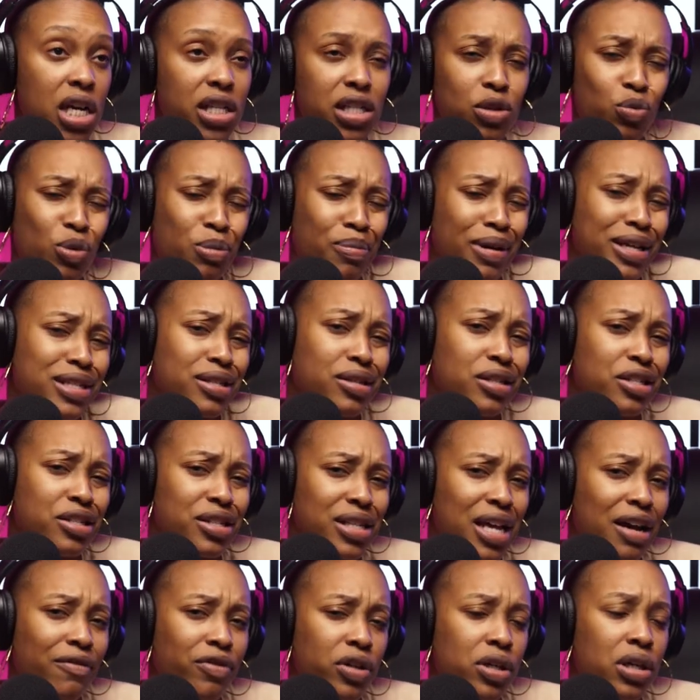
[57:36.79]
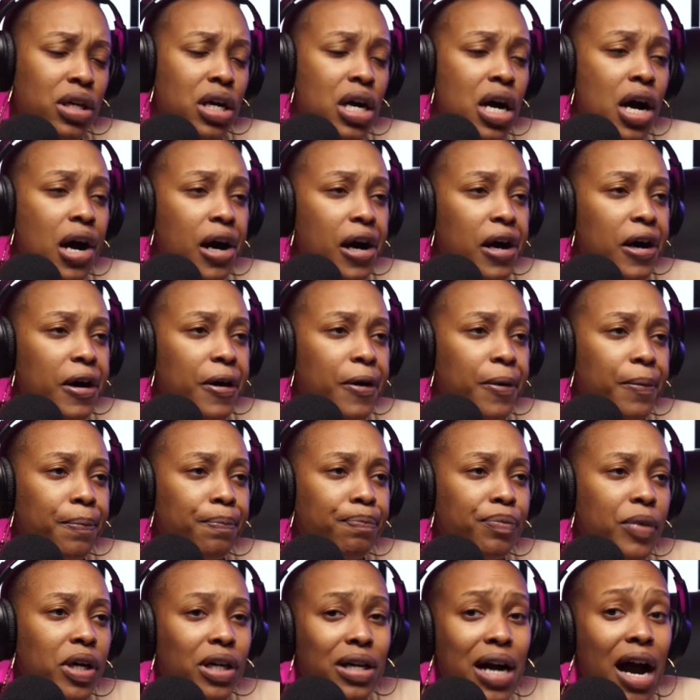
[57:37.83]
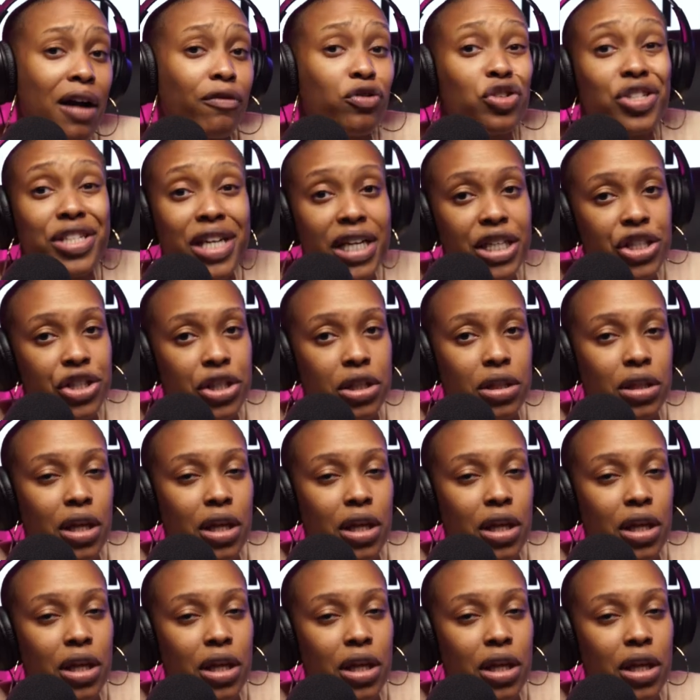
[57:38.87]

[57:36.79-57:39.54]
And we basically just have a conversation.